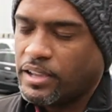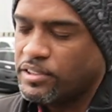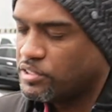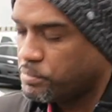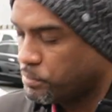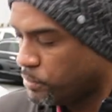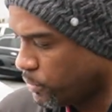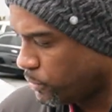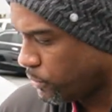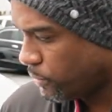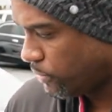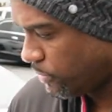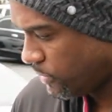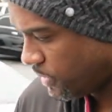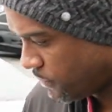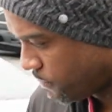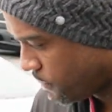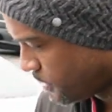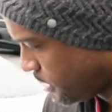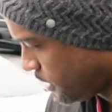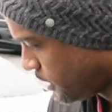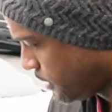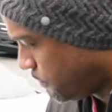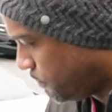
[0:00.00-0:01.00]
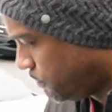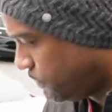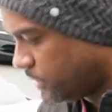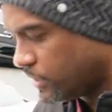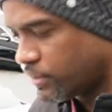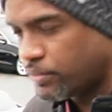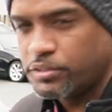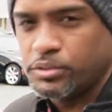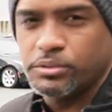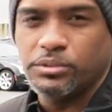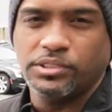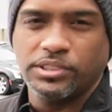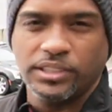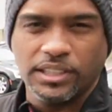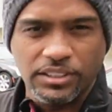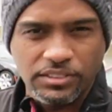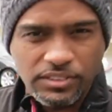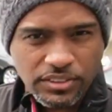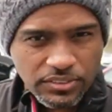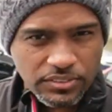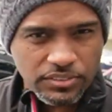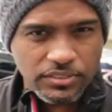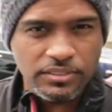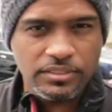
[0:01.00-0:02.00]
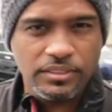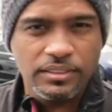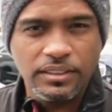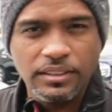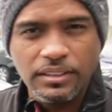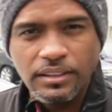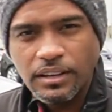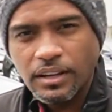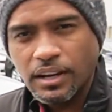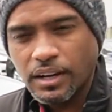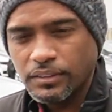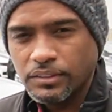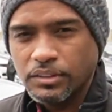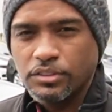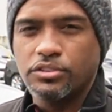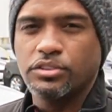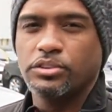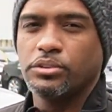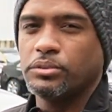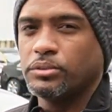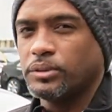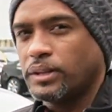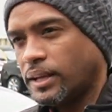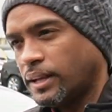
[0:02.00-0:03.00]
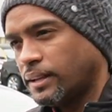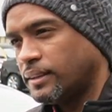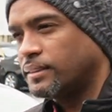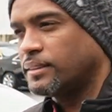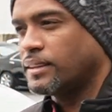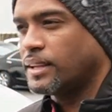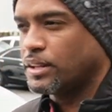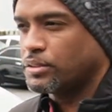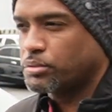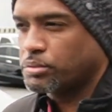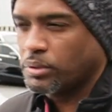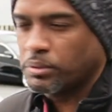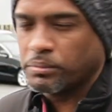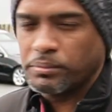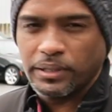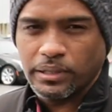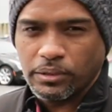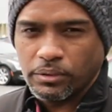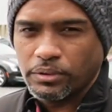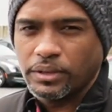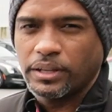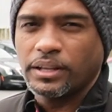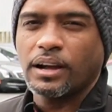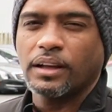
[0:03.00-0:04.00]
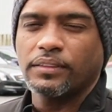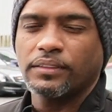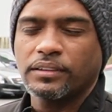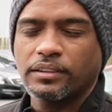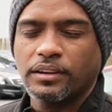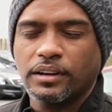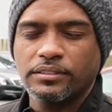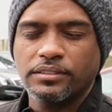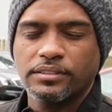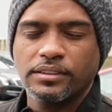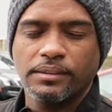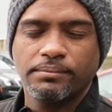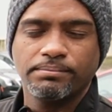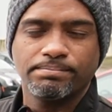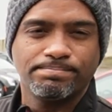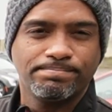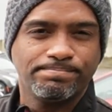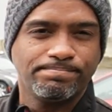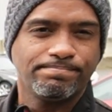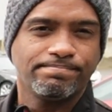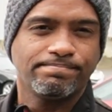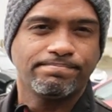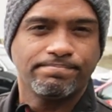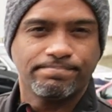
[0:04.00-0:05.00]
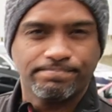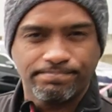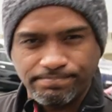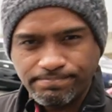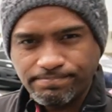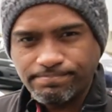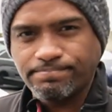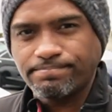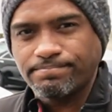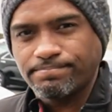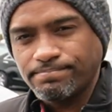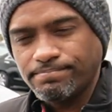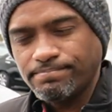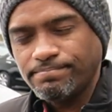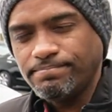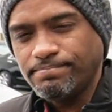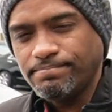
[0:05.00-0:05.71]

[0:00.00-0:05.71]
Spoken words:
Spoke with him, did a few changes on the tune, and that's what we'll be loading on the car today. Fantastic.